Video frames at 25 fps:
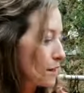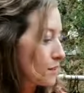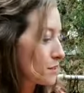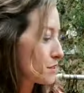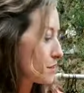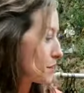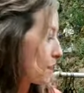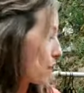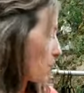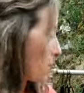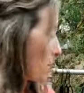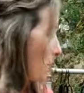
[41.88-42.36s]

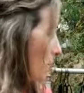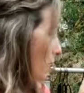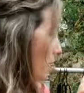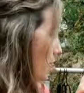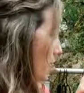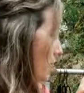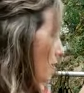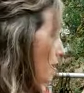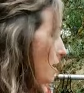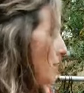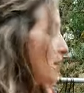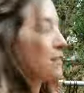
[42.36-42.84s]
So
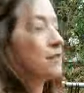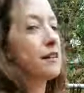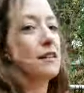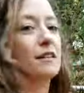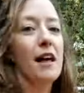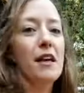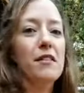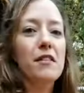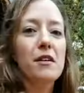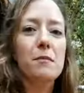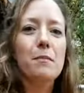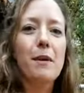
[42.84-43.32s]
the
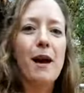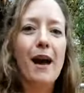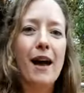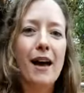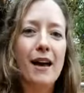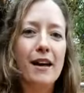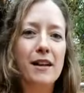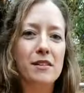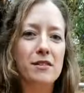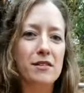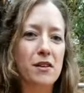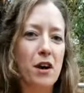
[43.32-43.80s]
leather
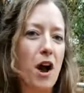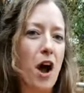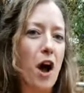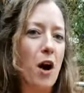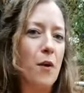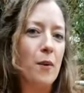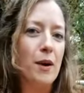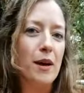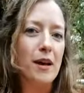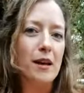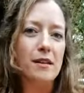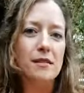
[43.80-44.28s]
bags are
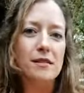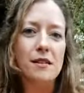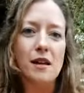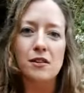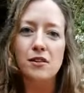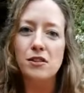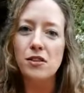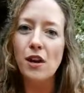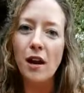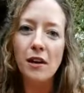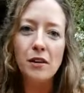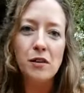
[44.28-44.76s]
always
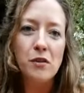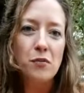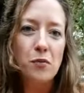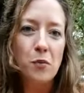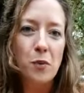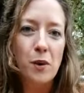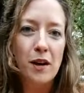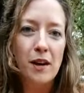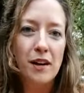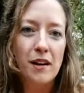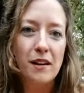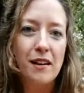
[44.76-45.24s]
a ton of
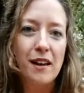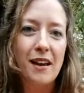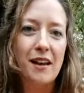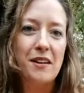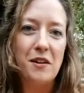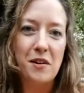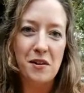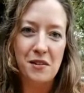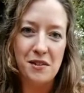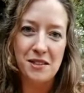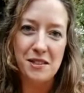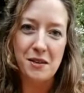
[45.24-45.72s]
work
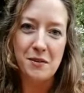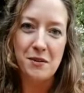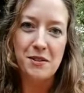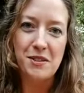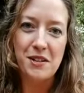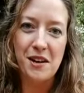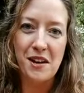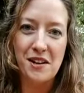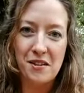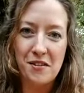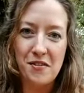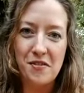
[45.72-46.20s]
and also a
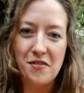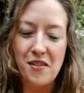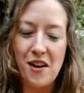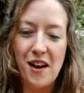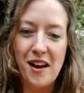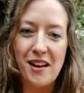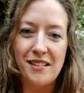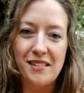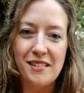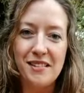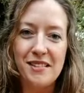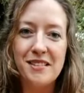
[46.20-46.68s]
ton of
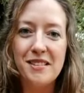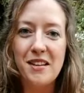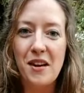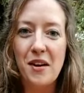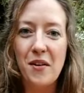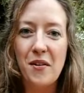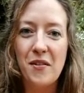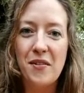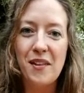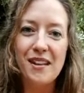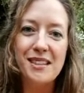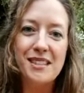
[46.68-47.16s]
fun.
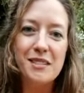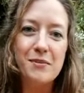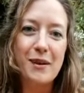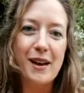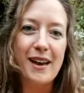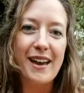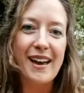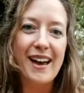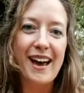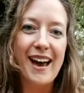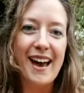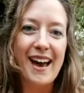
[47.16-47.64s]
So that's
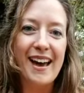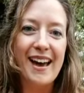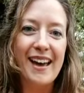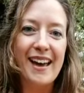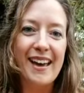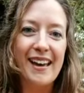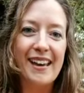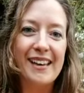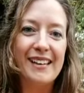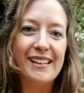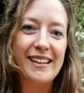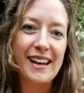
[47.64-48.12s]
why
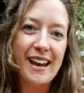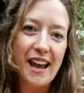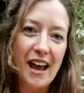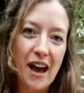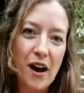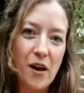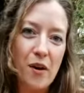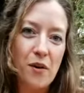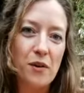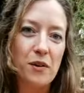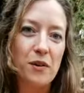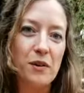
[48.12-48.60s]
I
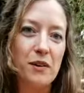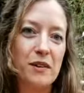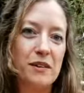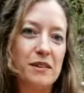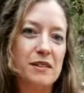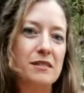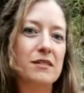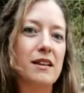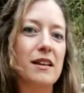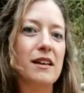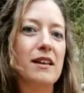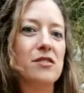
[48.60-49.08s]
now
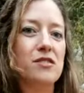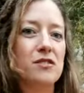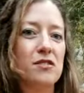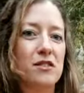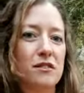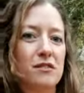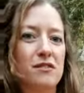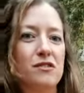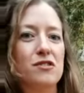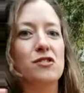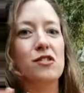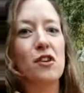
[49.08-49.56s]

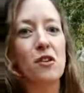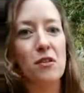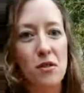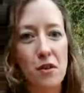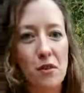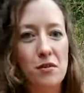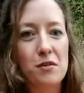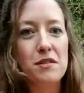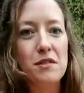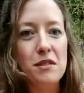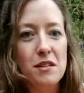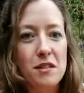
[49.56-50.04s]
show
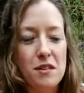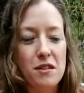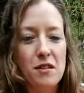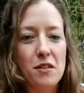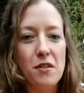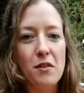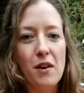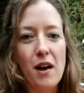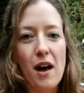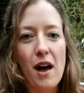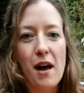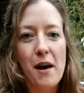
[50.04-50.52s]
those to
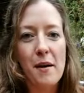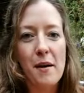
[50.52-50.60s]
you